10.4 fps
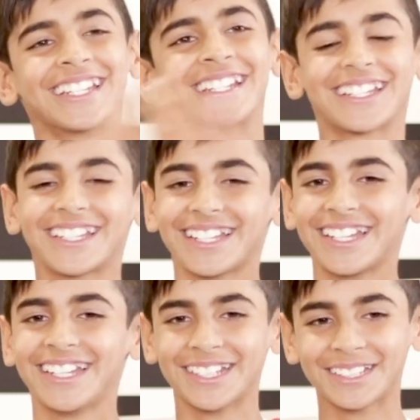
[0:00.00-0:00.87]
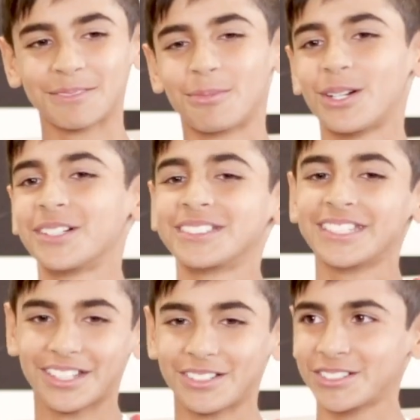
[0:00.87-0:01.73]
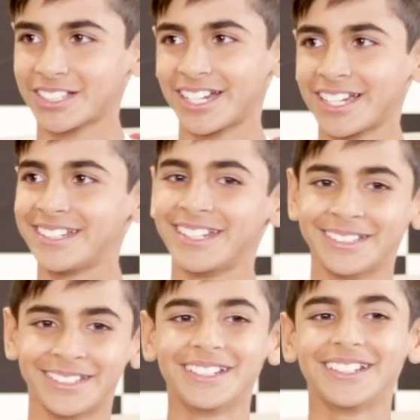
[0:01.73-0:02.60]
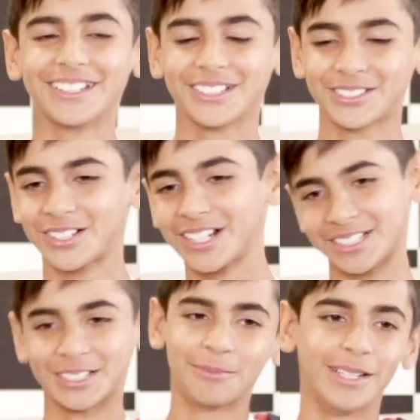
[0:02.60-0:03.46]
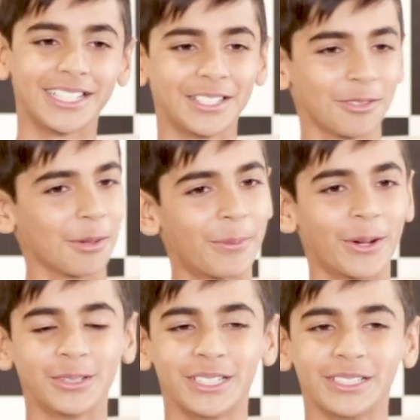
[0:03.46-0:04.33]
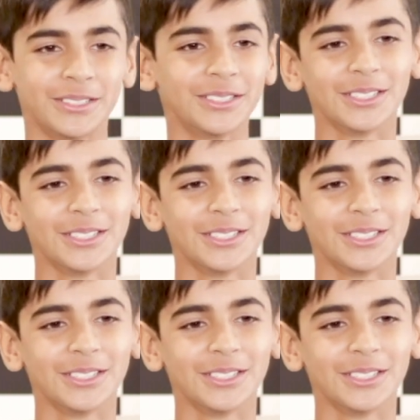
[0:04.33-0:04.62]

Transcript: like hitting the ball on the other side and yeah. trying to make your opponent